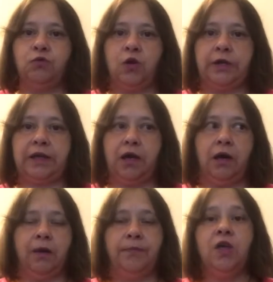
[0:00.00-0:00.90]
Like
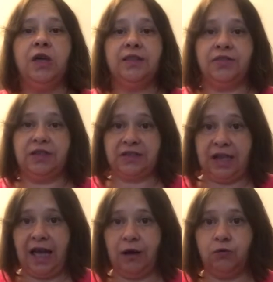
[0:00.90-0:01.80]
the
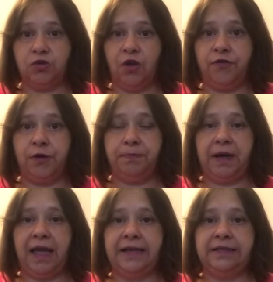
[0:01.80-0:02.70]
towels I've
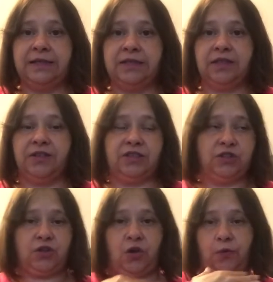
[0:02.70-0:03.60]
replaced. This is
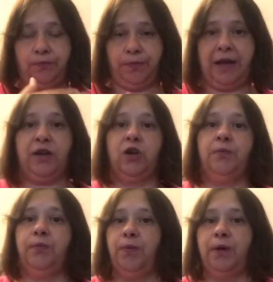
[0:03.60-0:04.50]
going back, and I
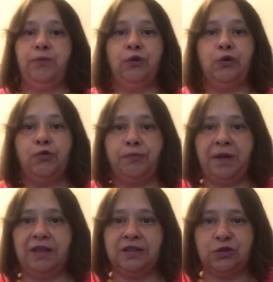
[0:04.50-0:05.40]
probably will
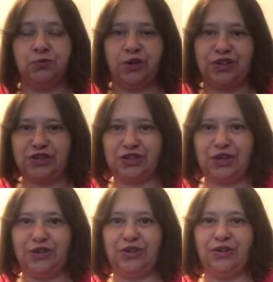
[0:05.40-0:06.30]
repeat this when I show
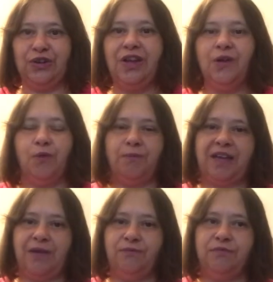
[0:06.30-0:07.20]
you what I'm
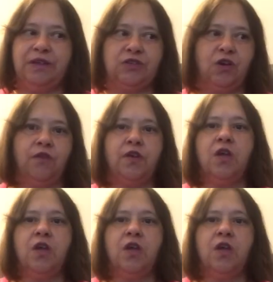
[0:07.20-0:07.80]
getting rid of.